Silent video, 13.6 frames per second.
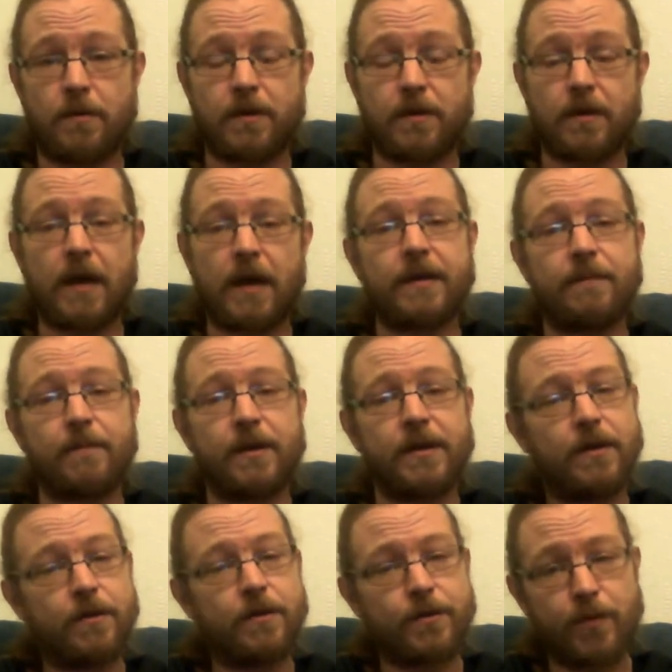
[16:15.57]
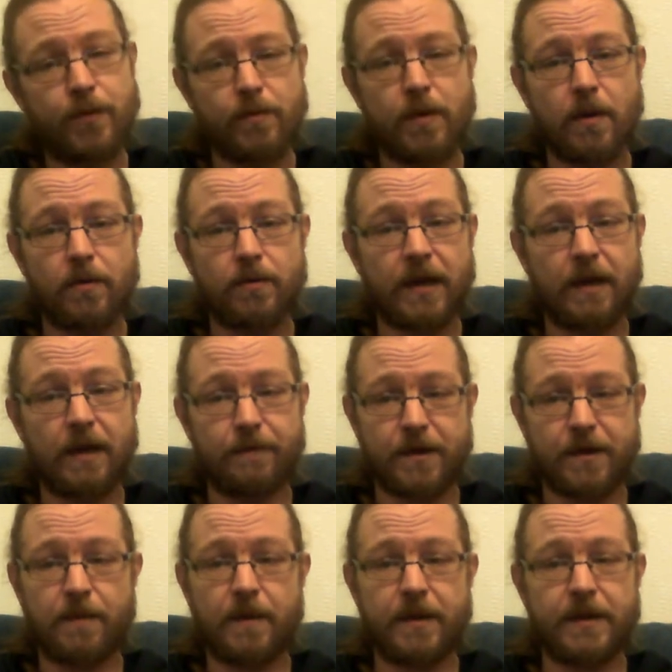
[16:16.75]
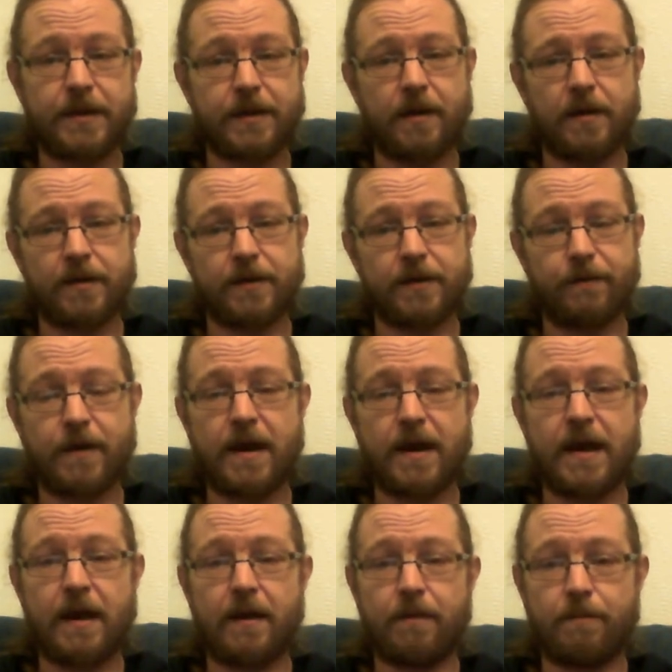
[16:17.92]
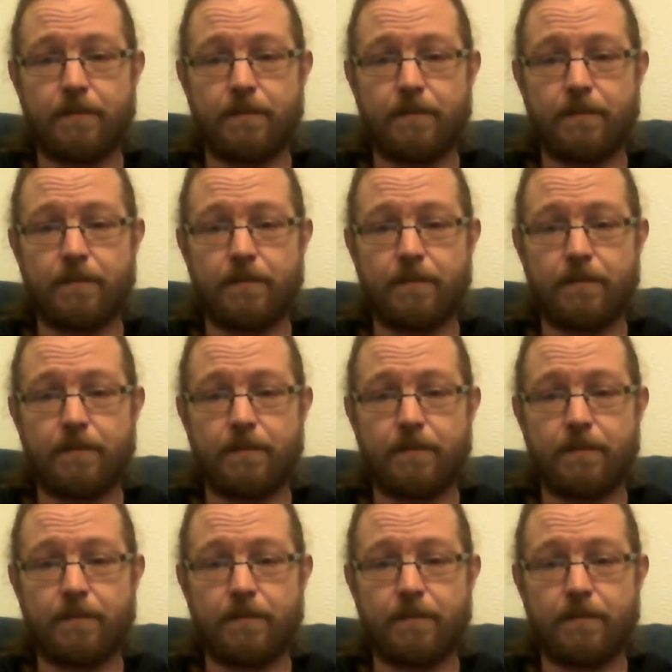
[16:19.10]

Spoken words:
and then when the usable mold gives up and it starts fraying and,